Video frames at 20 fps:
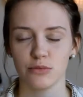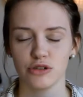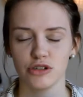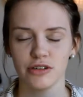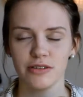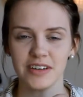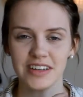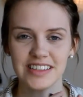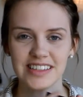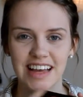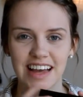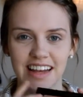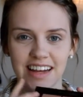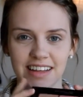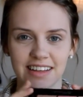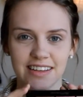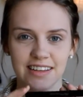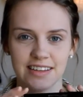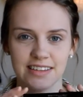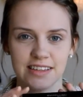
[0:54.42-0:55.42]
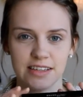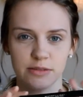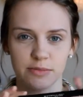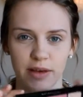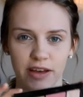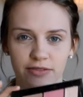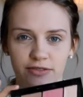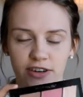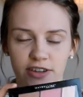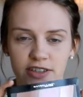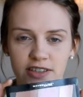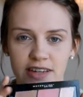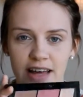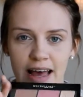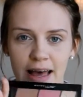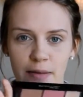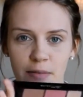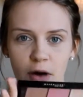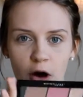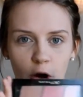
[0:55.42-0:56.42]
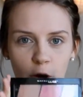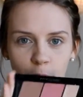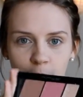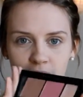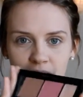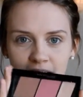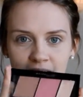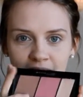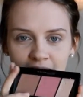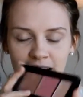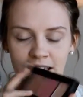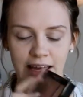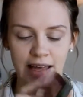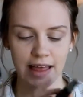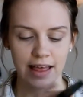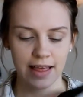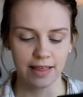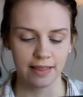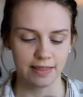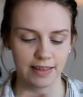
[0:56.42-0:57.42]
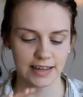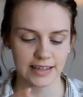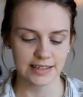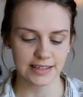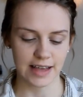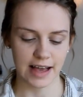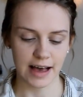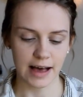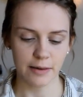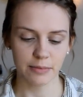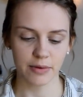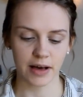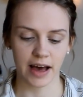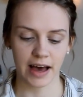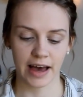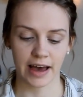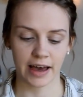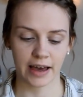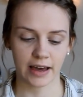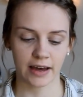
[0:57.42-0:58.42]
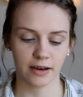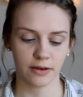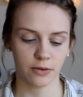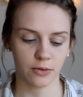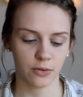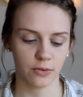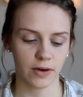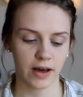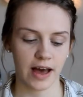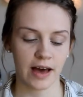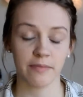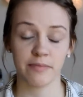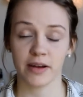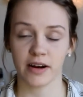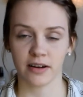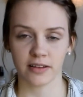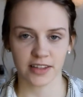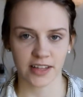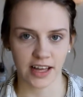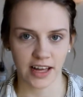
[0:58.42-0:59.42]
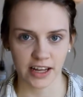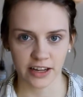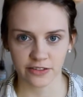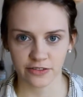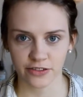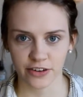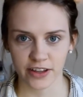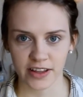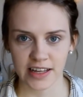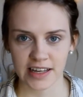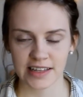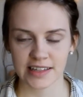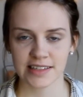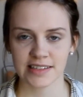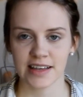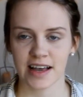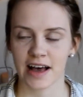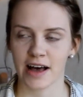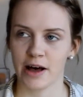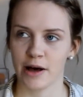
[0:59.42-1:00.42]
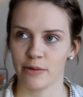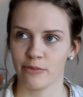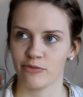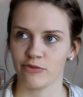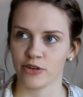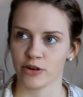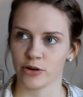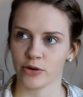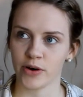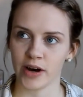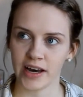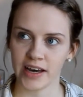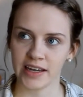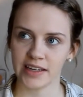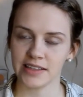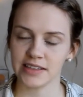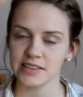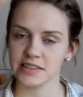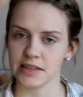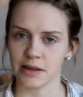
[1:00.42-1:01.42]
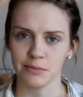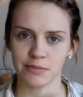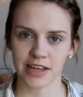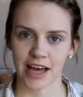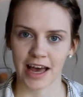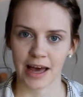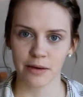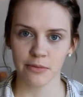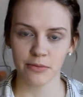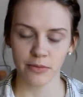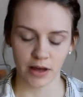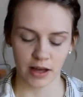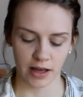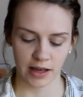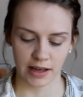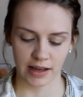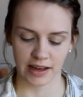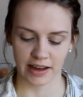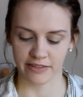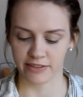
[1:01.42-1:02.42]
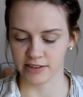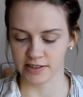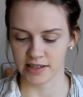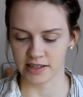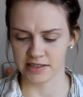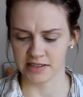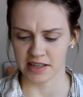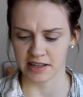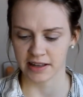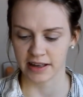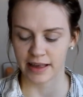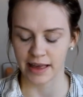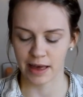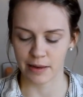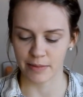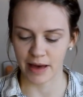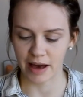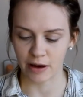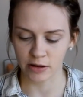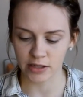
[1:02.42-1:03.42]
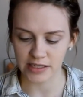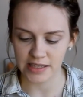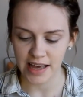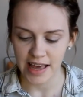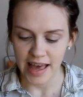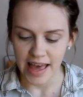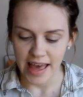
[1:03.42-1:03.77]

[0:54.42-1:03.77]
so excited. This is my first time opening this up. I have been on the hunt for this for quite some time, ever since it came out,